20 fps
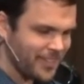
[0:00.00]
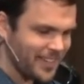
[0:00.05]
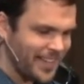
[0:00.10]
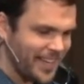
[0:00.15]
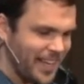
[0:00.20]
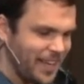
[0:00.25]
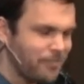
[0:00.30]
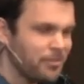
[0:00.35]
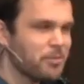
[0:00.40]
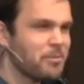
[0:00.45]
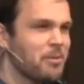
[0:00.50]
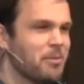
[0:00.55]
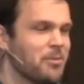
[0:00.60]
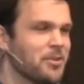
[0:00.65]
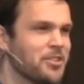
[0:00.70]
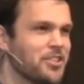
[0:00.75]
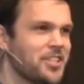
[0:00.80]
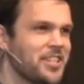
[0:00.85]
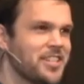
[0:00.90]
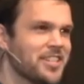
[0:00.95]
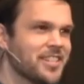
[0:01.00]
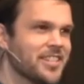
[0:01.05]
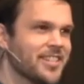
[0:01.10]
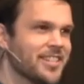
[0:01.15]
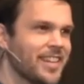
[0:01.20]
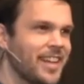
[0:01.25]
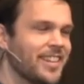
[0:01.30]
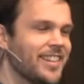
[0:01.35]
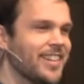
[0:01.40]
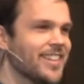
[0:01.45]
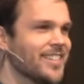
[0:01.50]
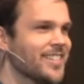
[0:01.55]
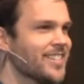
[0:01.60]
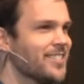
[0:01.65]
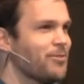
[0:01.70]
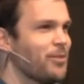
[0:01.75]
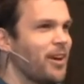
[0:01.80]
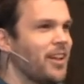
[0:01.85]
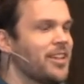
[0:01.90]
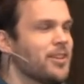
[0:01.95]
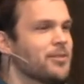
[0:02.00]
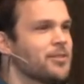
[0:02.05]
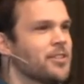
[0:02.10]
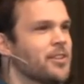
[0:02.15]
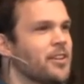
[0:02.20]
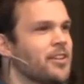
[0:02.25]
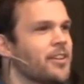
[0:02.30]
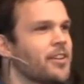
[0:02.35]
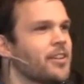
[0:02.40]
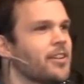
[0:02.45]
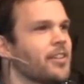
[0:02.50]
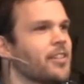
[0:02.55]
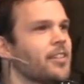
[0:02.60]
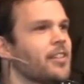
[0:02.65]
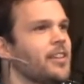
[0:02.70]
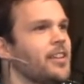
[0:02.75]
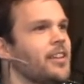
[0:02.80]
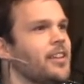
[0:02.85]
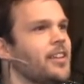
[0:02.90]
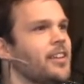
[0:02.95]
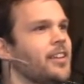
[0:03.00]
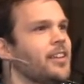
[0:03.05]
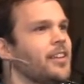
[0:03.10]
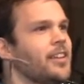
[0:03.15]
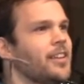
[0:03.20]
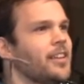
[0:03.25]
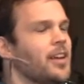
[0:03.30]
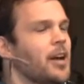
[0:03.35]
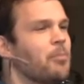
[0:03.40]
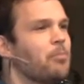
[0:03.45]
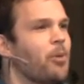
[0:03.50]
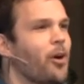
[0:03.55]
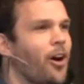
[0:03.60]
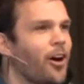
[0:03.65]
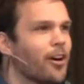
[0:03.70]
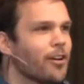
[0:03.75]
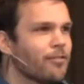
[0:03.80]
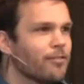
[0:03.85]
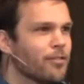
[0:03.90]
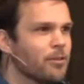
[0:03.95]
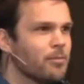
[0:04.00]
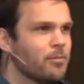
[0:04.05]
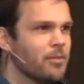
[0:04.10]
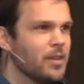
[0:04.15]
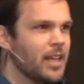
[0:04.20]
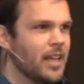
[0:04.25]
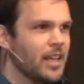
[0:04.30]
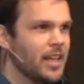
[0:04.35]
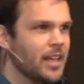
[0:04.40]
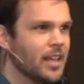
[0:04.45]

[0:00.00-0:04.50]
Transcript: If you remember, Jesus said this while he was on earth Apart from me,